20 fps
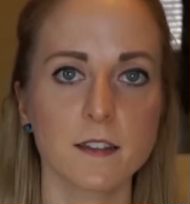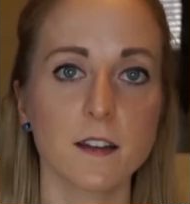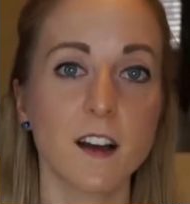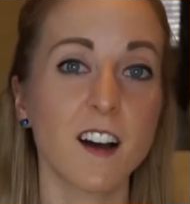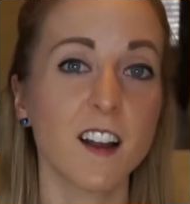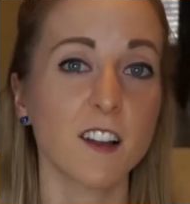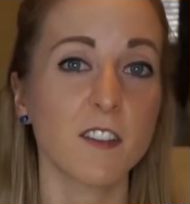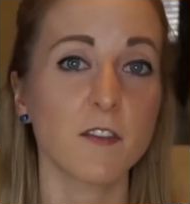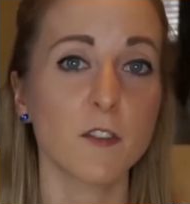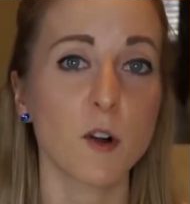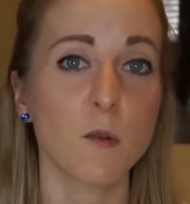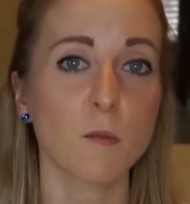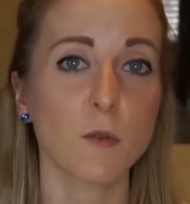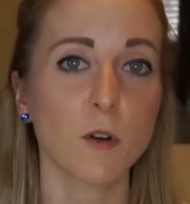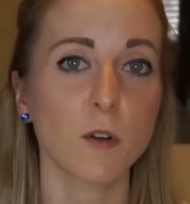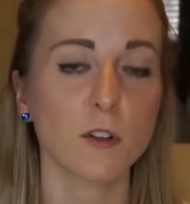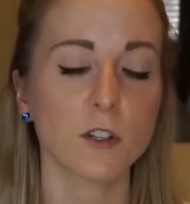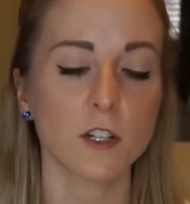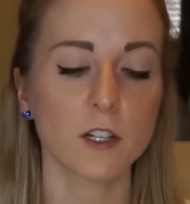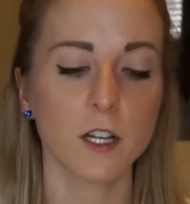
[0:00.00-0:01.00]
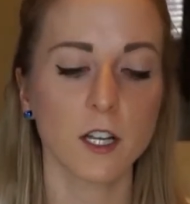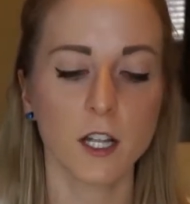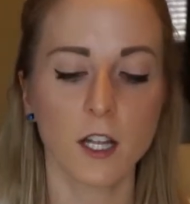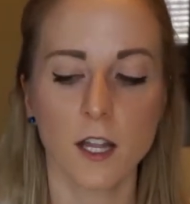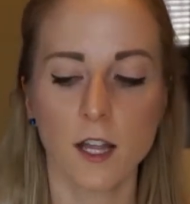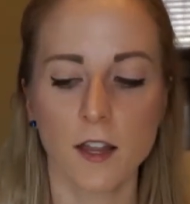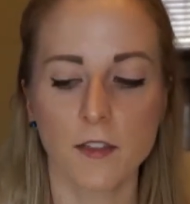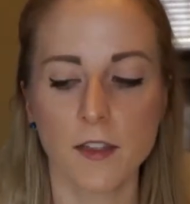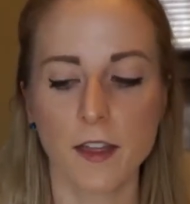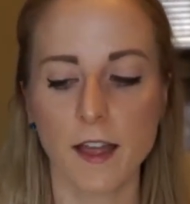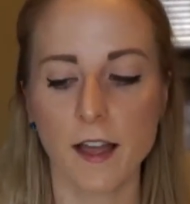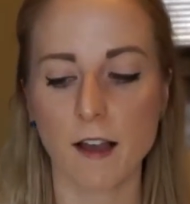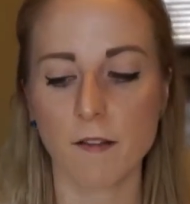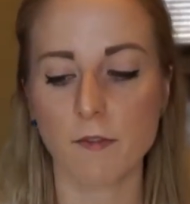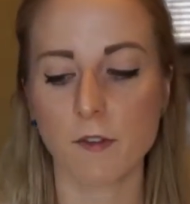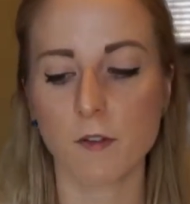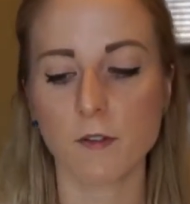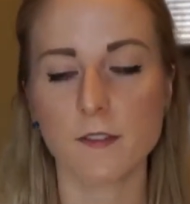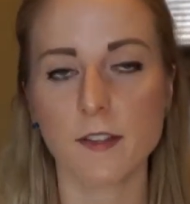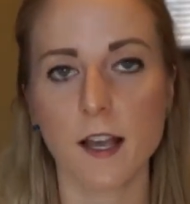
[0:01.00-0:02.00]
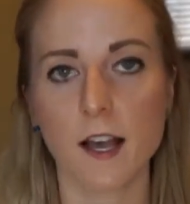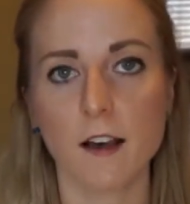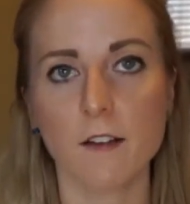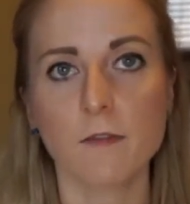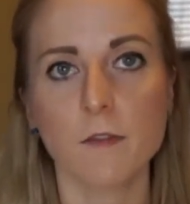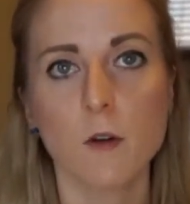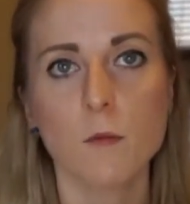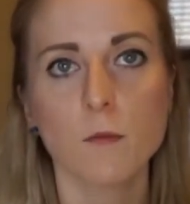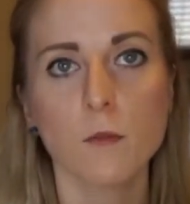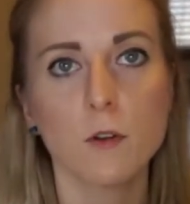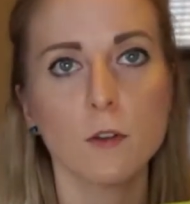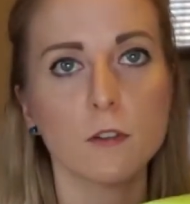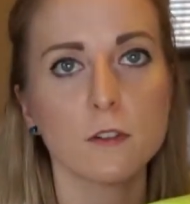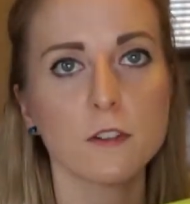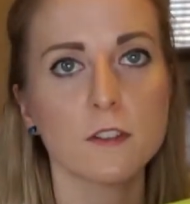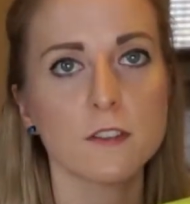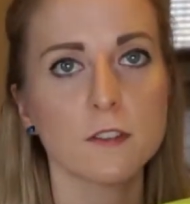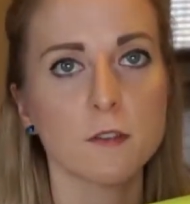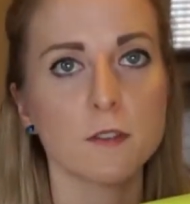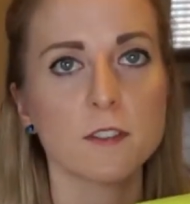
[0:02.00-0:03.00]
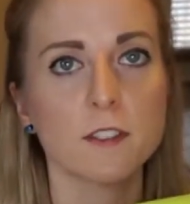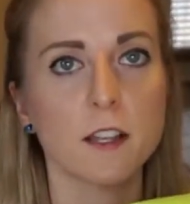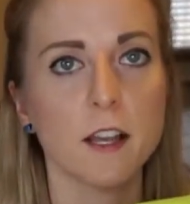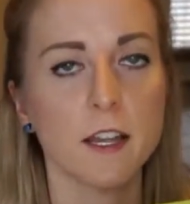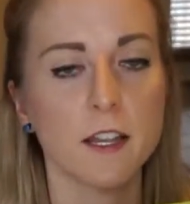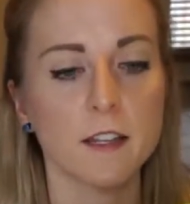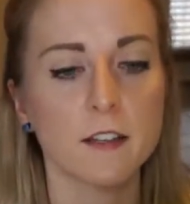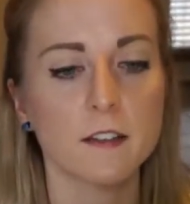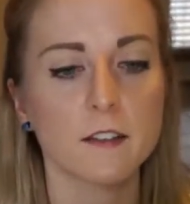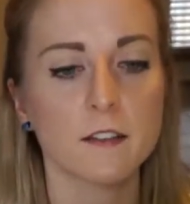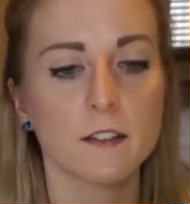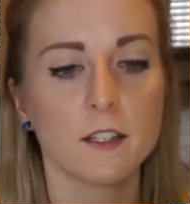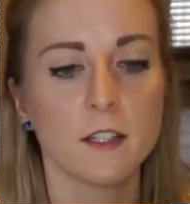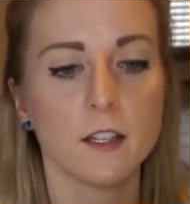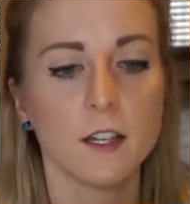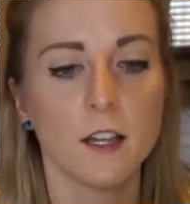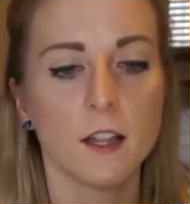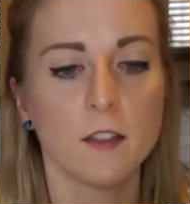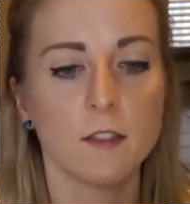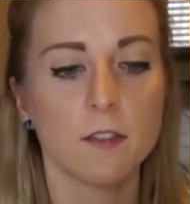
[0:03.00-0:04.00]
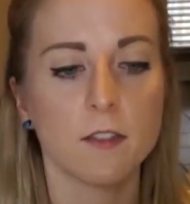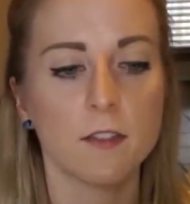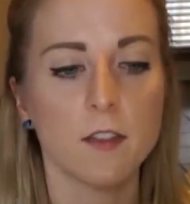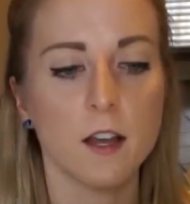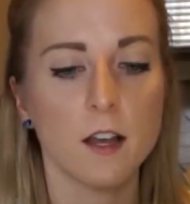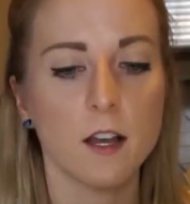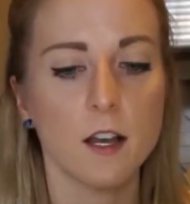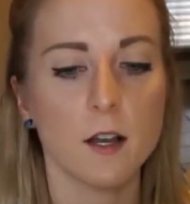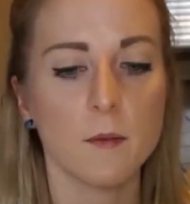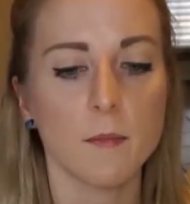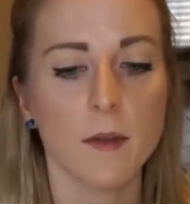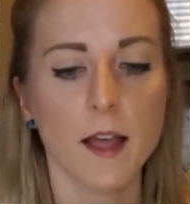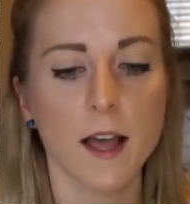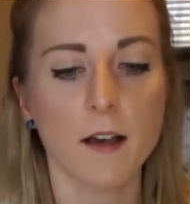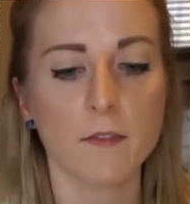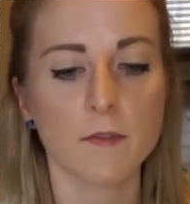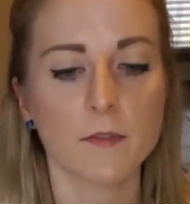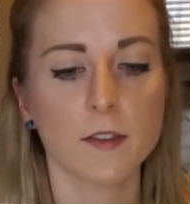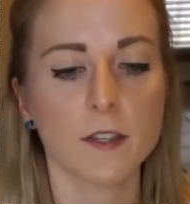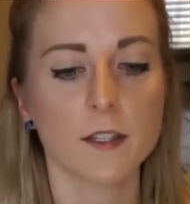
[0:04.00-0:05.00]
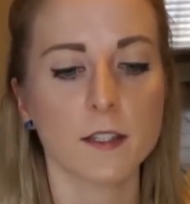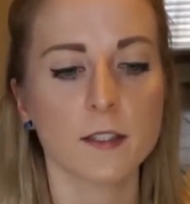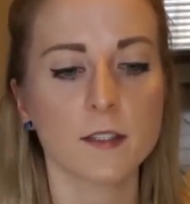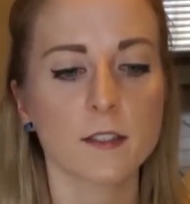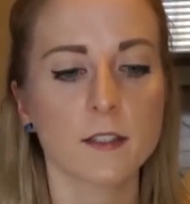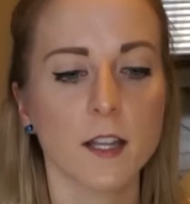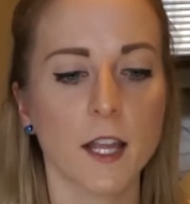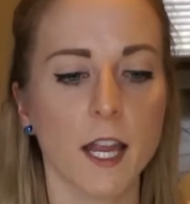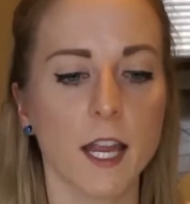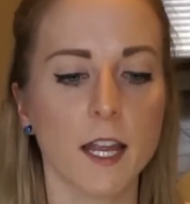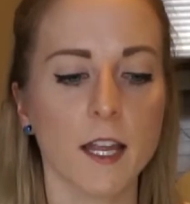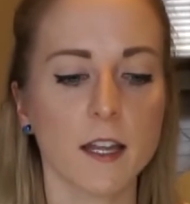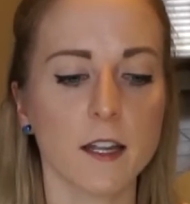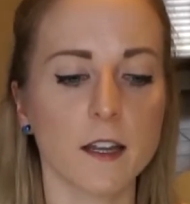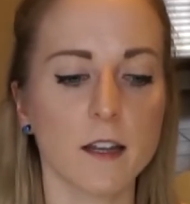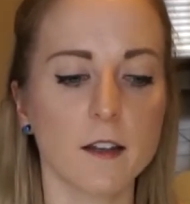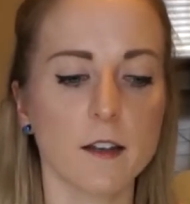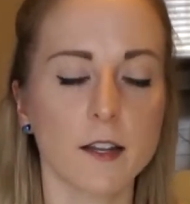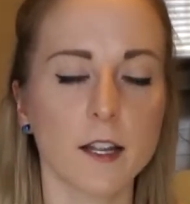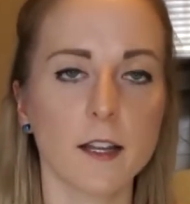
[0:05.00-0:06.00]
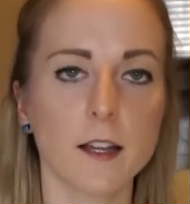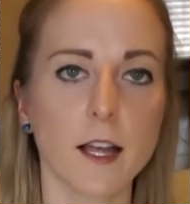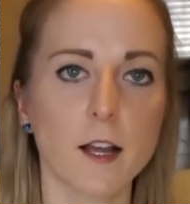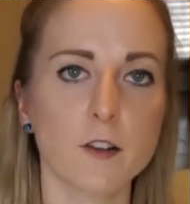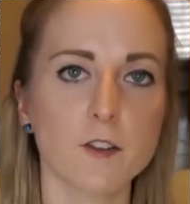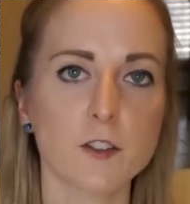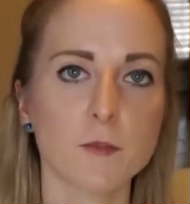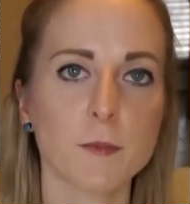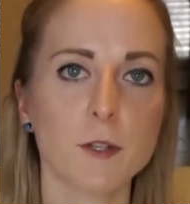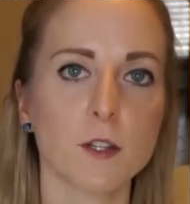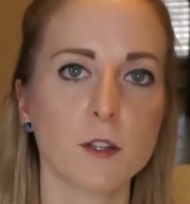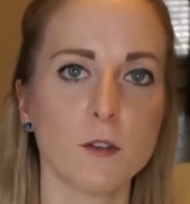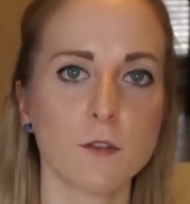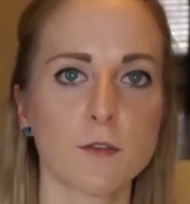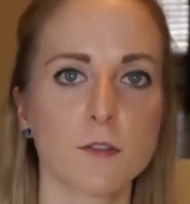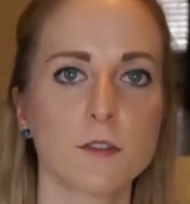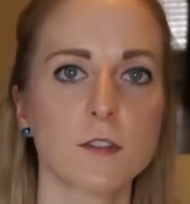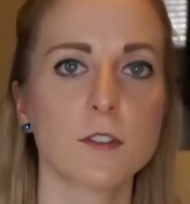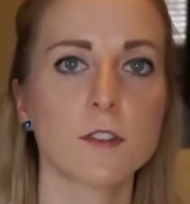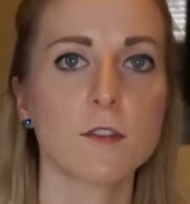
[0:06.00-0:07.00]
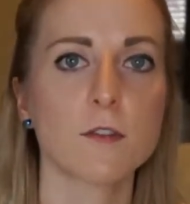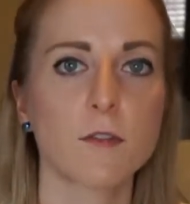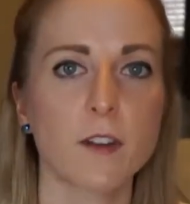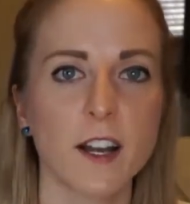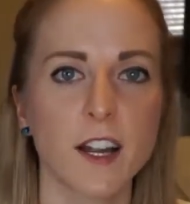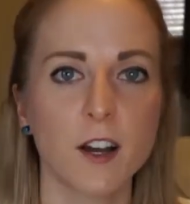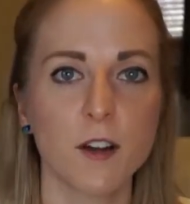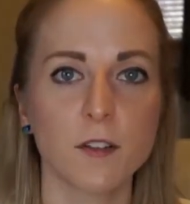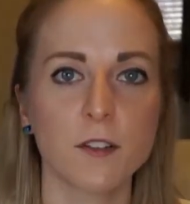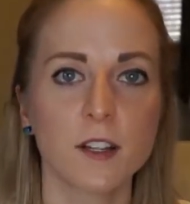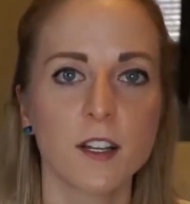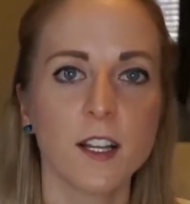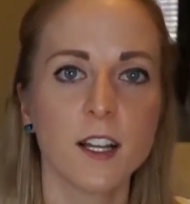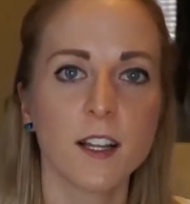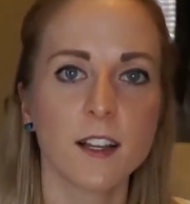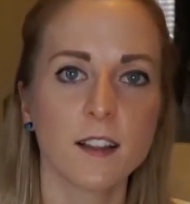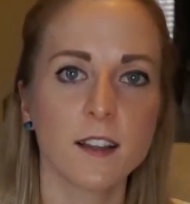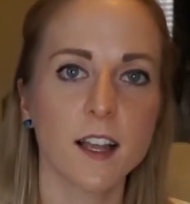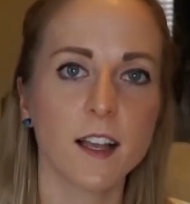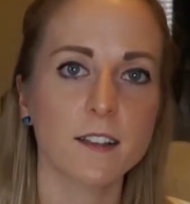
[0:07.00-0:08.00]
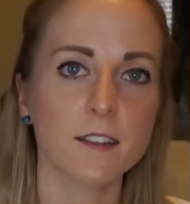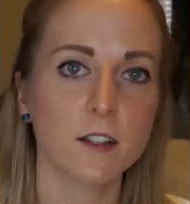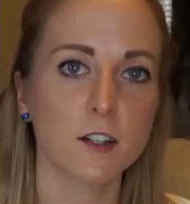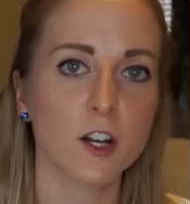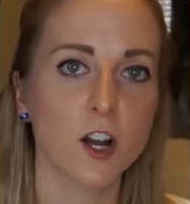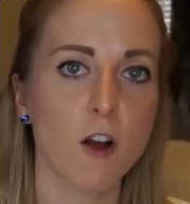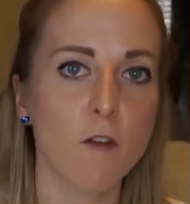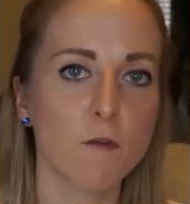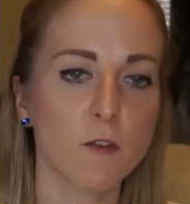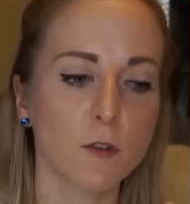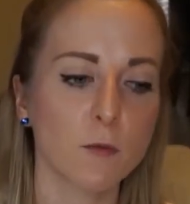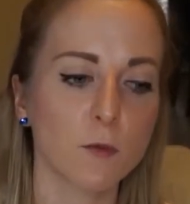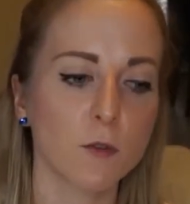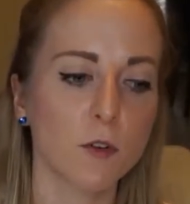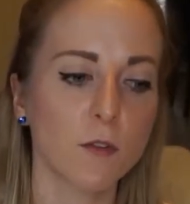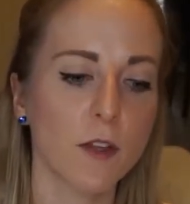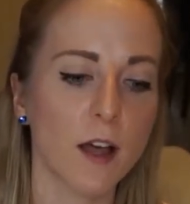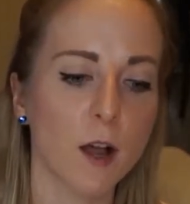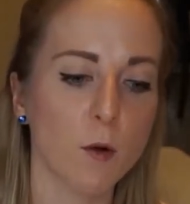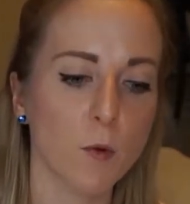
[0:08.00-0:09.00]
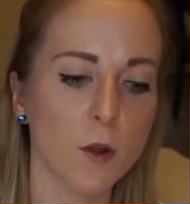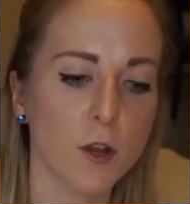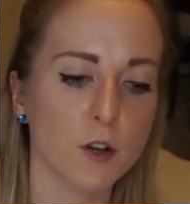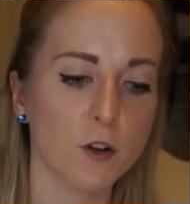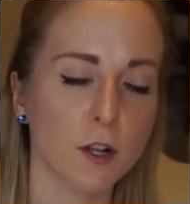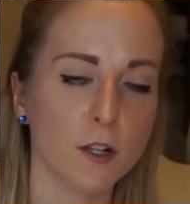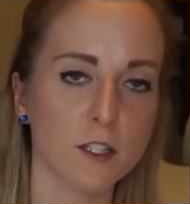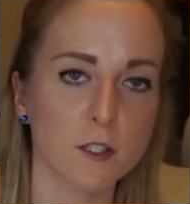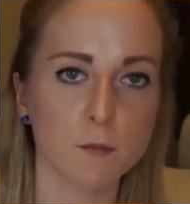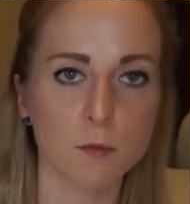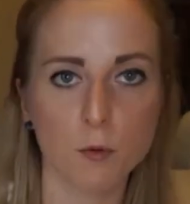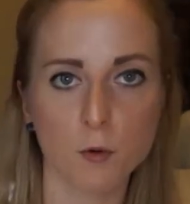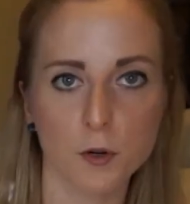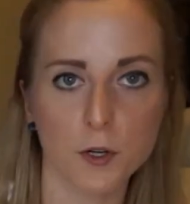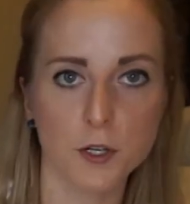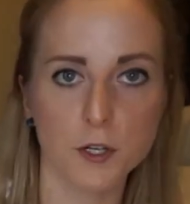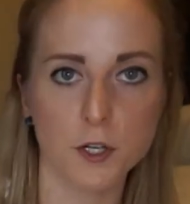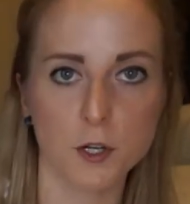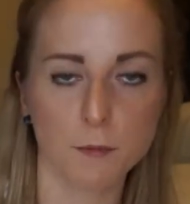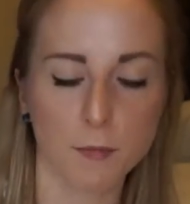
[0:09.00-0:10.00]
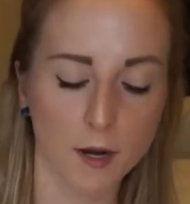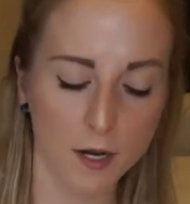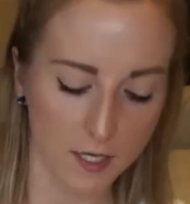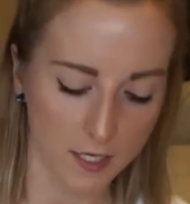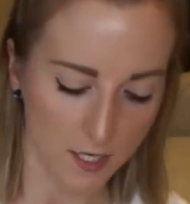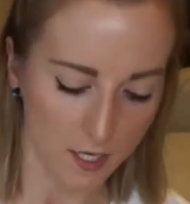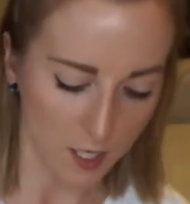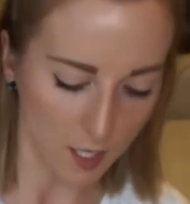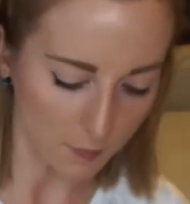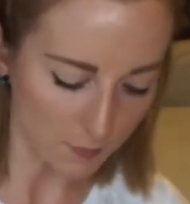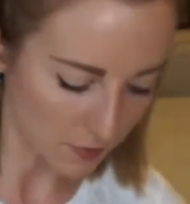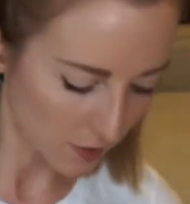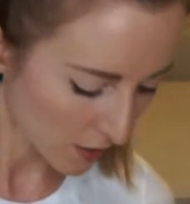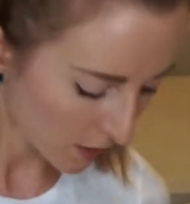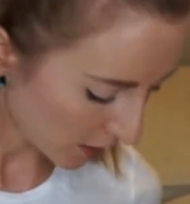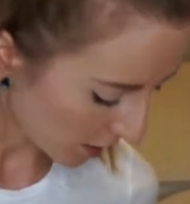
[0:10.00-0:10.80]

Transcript: not a foam roller, they have those half foam rollers. So it's like half this, and it allows you to be closer to the ground, less uncomfortable. That way you're not supporting your body up.